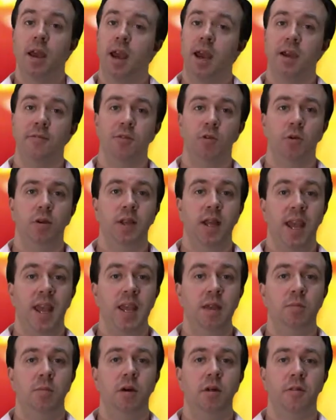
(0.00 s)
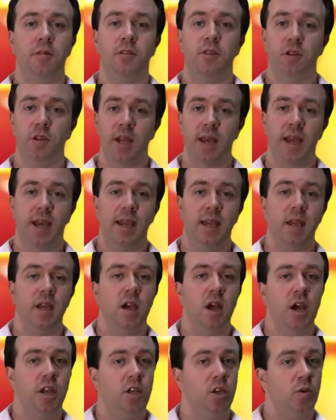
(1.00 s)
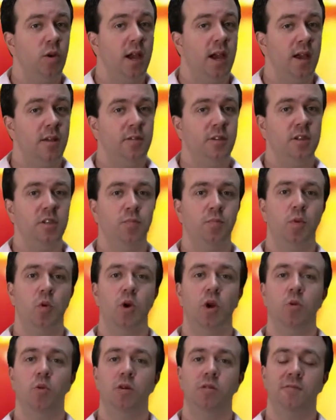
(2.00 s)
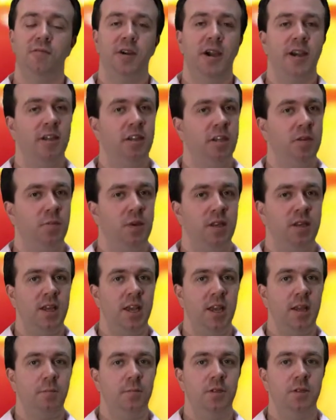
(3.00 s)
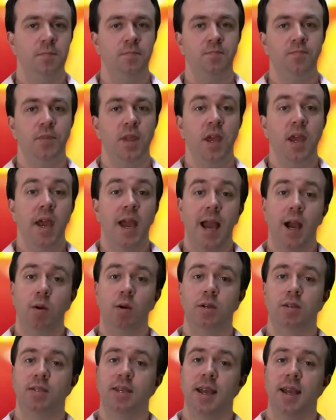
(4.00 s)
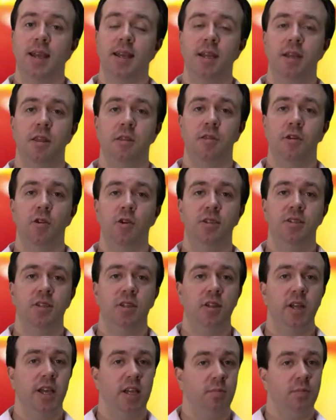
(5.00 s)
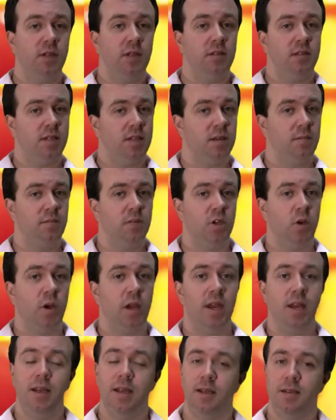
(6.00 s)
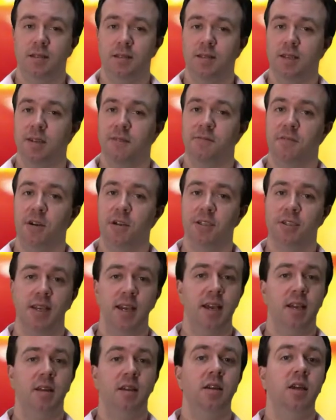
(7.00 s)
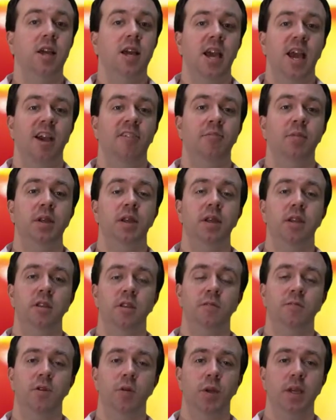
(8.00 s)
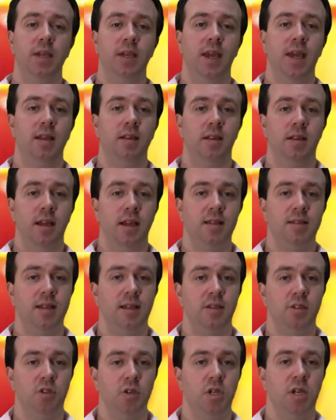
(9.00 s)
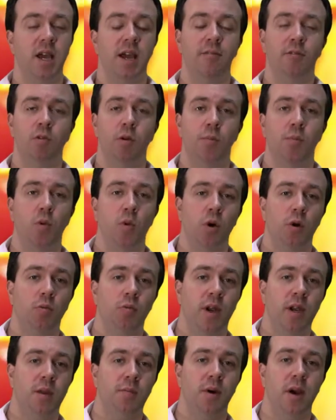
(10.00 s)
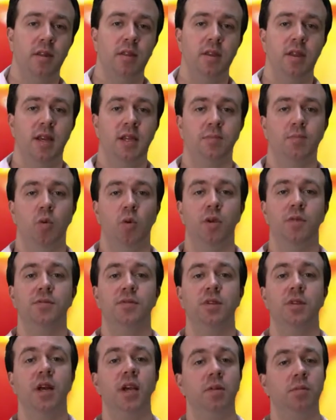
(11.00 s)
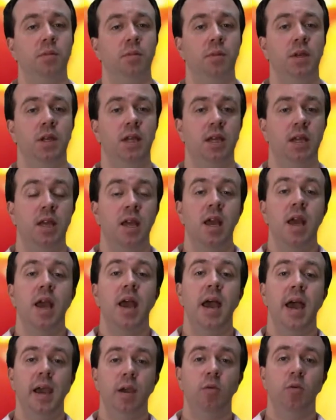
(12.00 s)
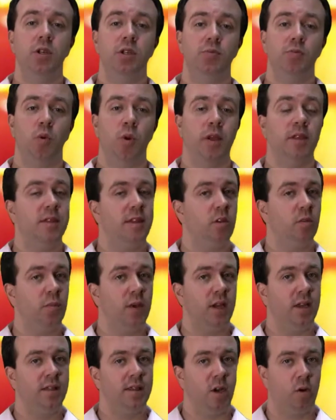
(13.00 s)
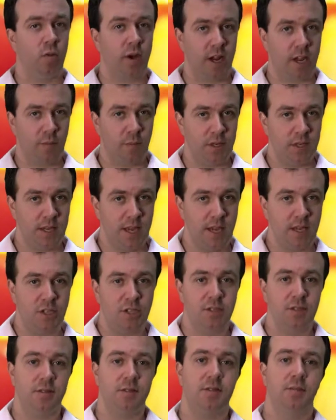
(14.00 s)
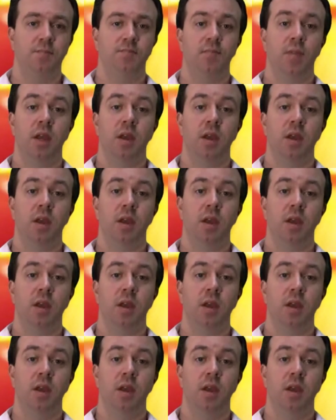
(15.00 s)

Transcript: After an 8-month delay, a new ethics board will finally named. Our second and third selectmen, Tim Doheny and Steve Fontana, have been interviewing candidates and should have a report ready by the next Board of Selectmen meeting, at which point they'll make their recommendations.